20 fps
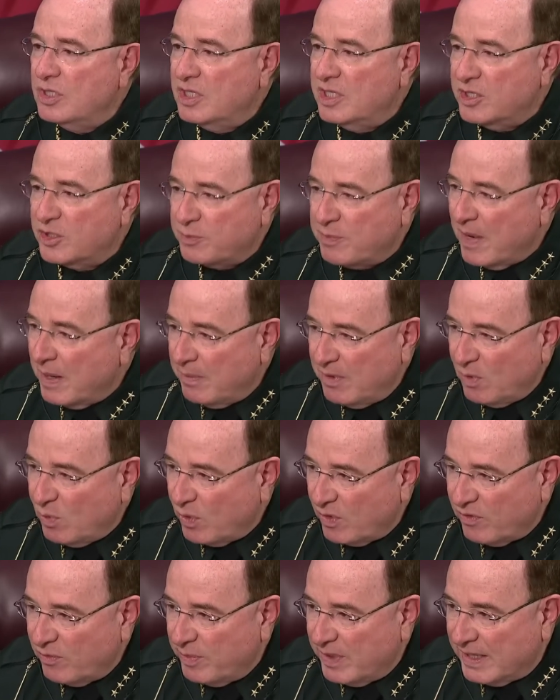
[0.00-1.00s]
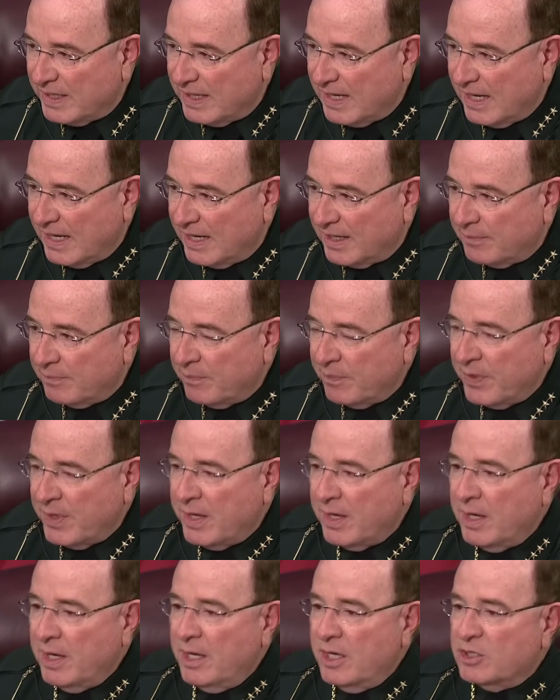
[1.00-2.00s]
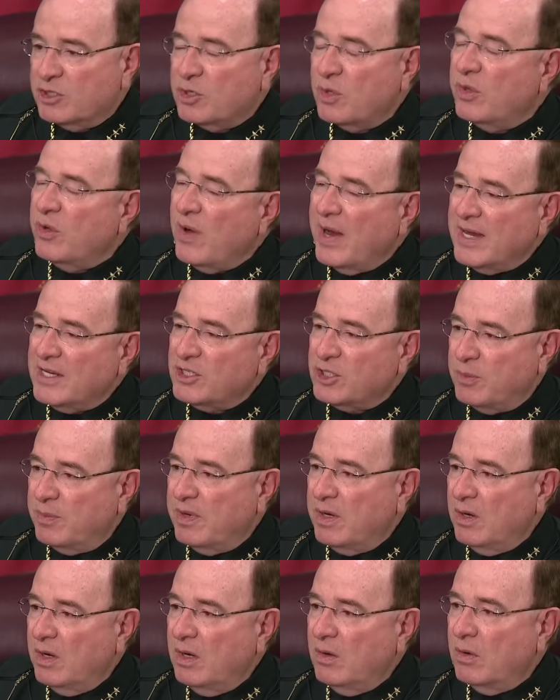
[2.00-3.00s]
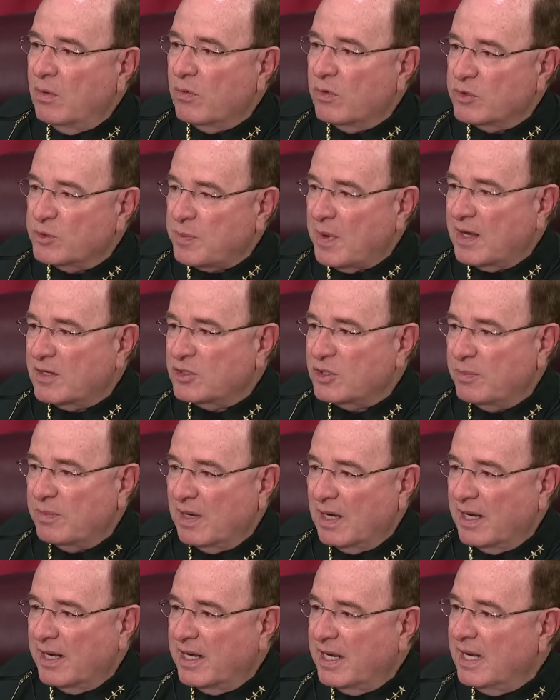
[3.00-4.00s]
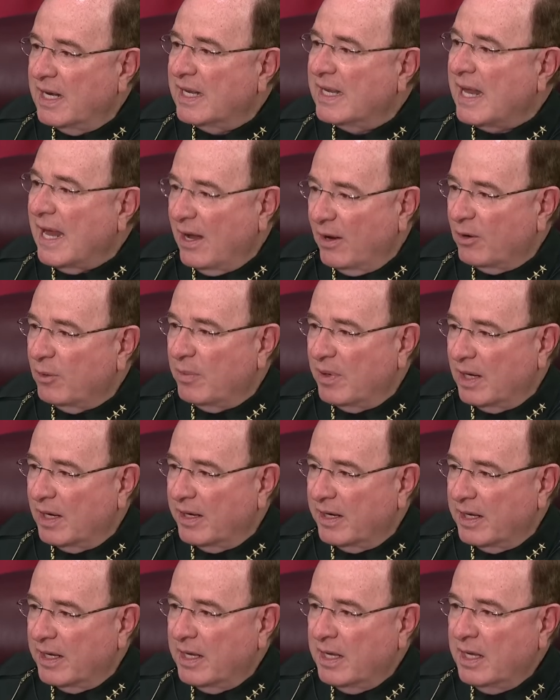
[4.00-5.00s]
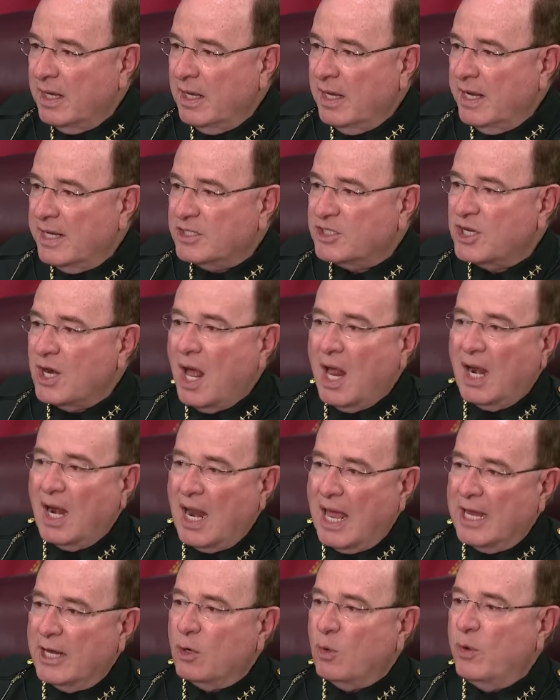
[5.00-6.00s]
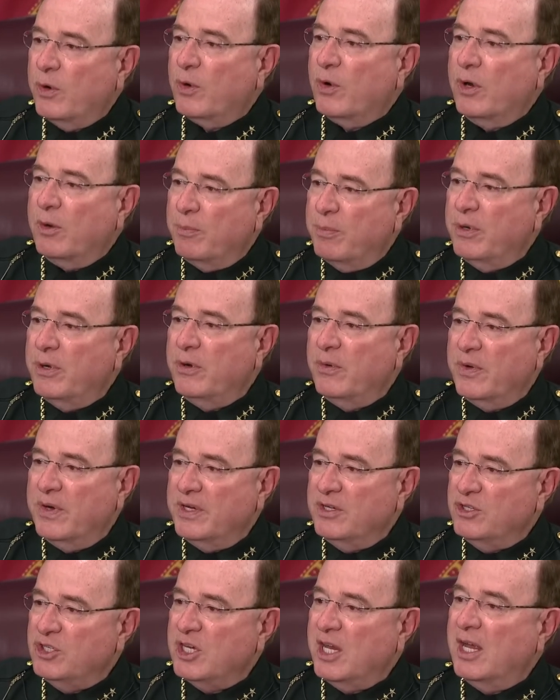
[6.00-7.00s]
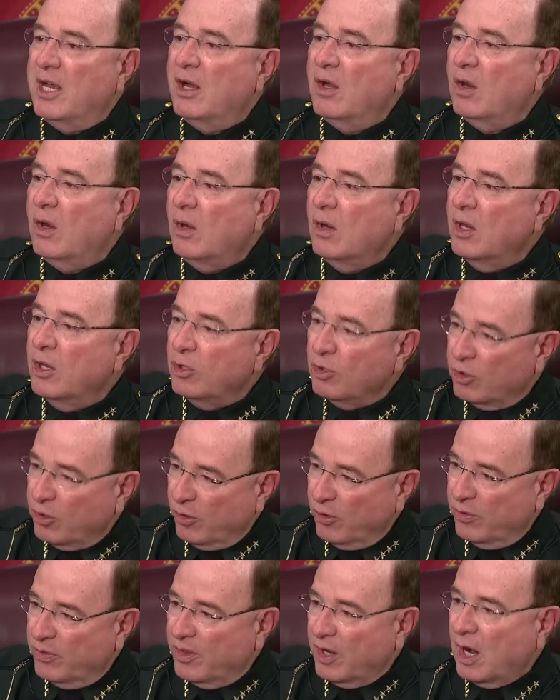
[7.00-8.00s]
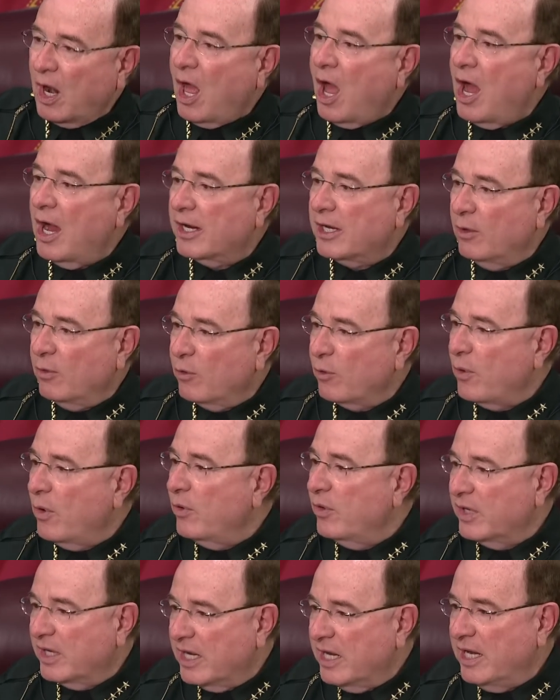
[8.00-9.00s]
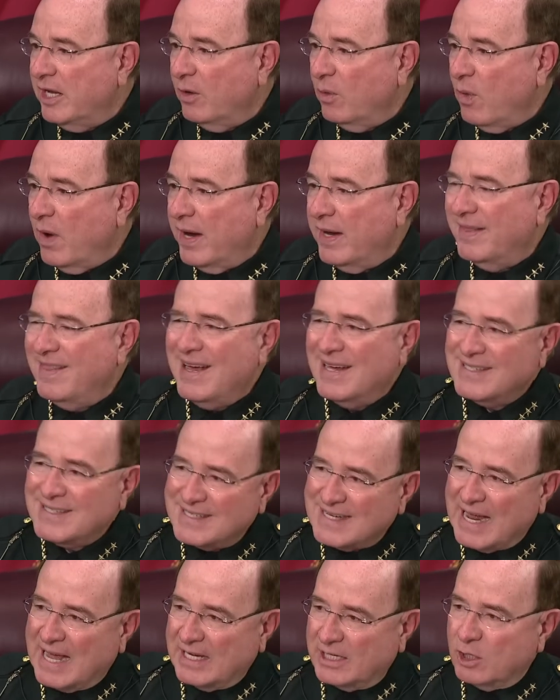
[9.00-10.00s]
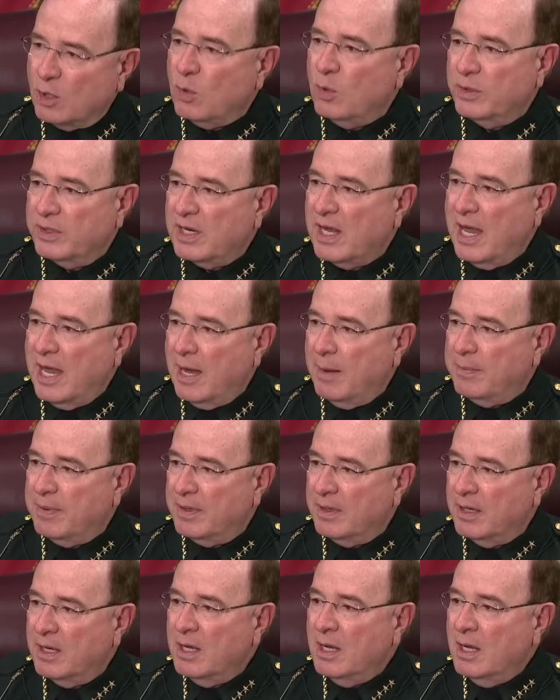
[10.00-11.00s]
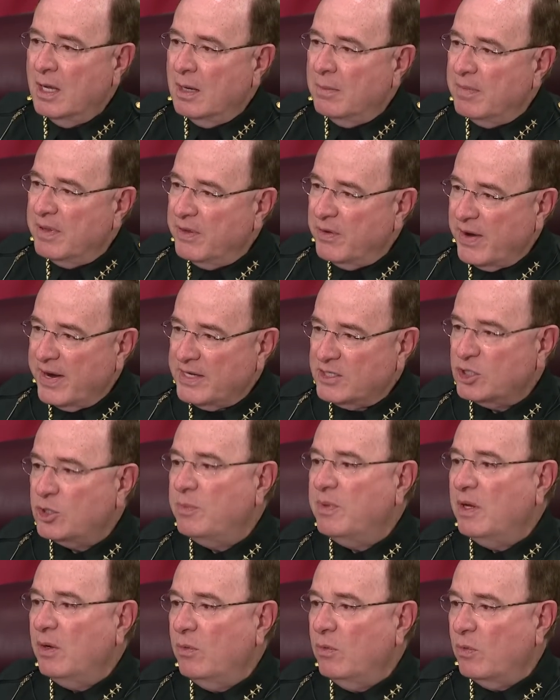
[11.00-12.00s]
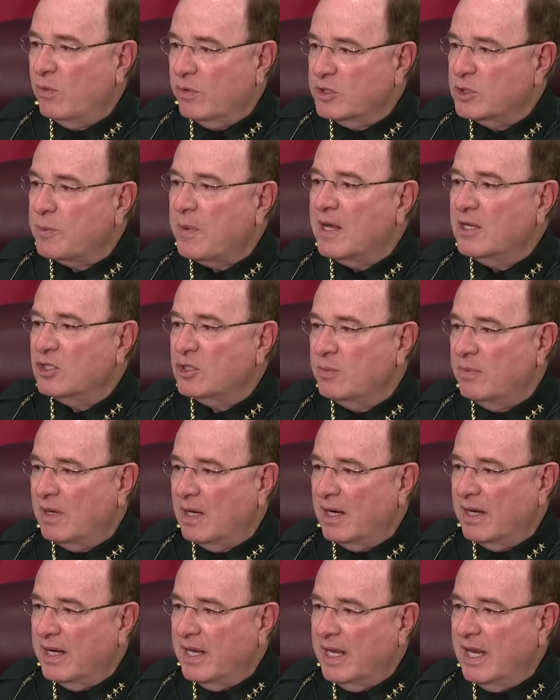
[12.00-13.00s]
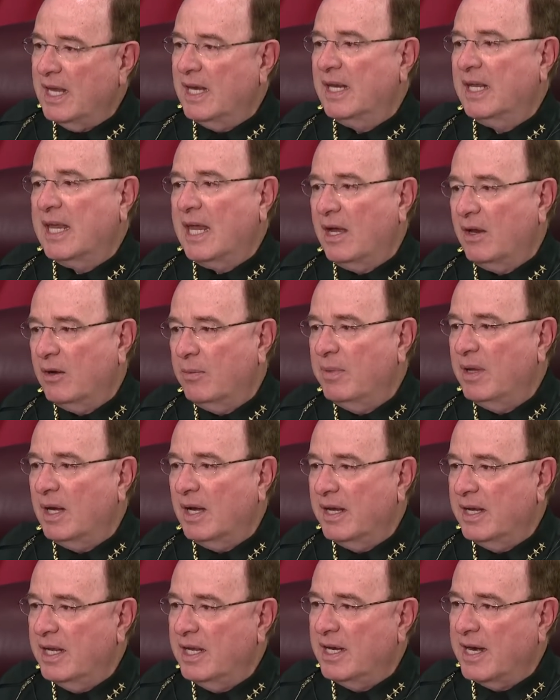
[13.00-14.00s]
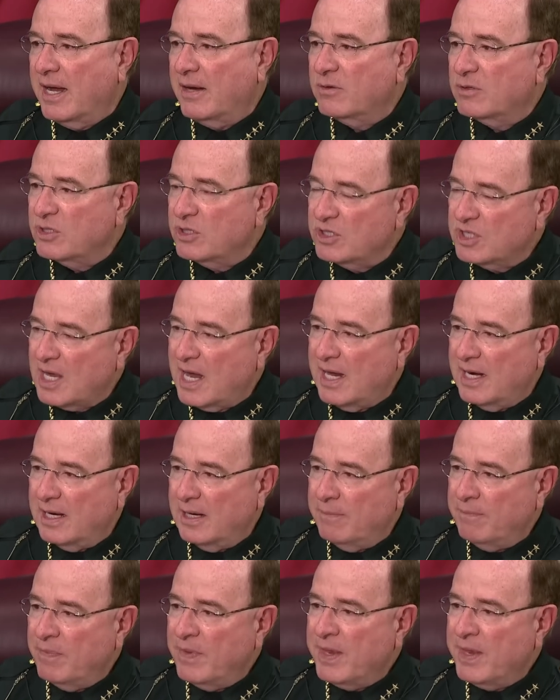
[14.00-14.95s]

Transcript: this baby would have been dead. So there has to be responsibility and accountability. It's not like we're going to put her in jail, turn the lock, and throw the key away. That's not going to happen. But there has to be responsibility and accountability in our society,